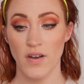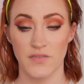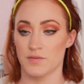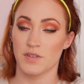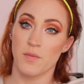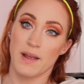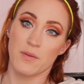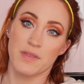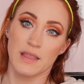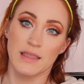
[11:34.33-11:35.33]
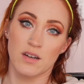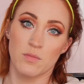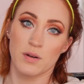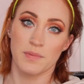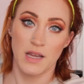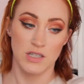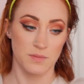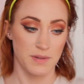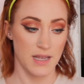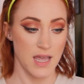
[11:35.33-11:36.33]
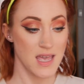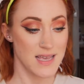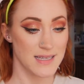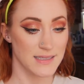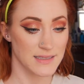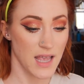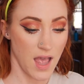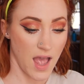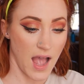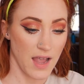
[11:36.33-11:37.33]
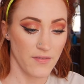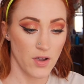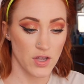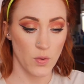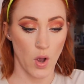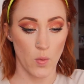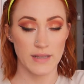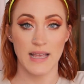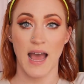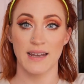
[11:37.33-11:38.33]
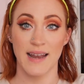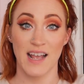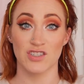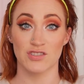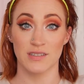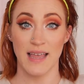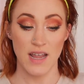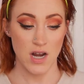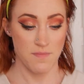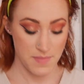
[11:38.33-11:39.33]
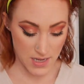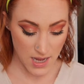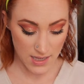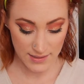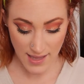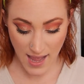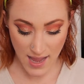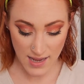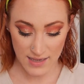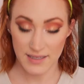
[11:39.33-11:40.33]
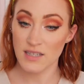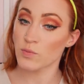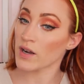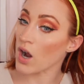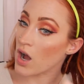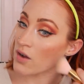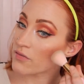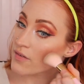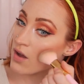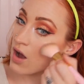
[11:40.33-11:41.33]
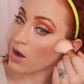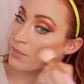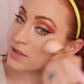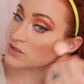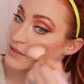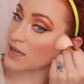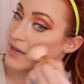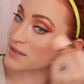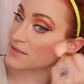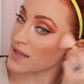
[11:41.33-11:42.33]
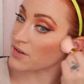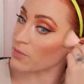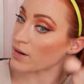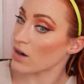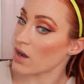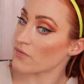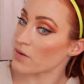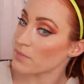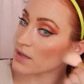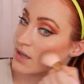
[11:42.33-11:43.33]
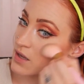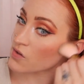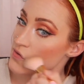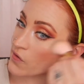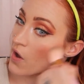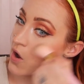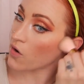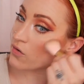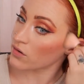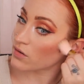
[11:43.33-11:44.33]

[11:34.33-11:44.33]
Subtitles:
Just going back in with a little more blush because I vote you always add an extra layer because it does wear off. All blushes kind of tend to wear off on me, so.